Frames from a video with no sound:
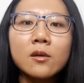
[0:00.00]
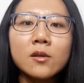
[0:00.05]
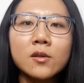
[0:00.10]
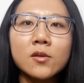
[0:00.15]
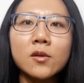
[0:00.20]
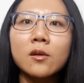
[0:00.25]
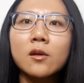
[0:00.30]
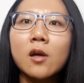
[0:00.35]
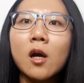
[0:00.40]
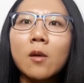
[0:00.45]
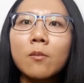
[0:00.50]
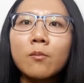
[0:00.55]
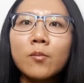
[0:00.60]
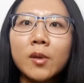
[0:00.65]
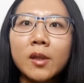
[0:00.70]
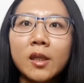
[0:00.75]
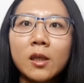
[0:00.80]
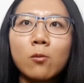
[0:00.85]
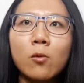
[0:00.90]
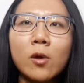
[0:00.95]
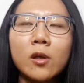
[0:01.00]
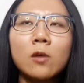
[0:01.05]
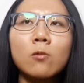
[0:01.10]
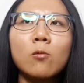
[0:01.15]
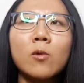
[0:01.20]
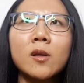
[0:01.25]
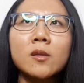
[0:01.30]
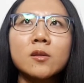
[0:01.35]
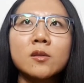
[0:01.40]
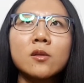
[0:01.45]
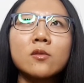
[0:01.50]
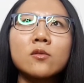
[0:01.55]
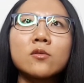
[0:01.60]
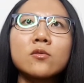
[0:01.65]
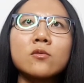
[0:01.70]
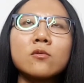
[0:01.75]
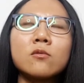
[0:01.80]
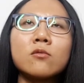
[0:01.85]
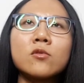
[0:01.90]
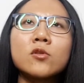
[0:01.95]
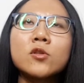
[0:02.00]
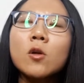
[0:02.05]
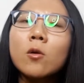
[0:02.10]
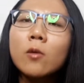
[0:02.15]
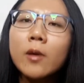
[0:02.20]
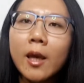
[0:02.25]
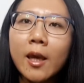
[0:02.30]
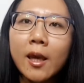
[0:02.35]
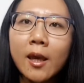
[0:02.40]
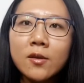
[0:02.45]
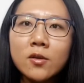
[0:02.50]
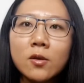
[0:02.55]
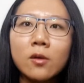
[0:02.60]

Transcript: to accompany what you wanted to showcase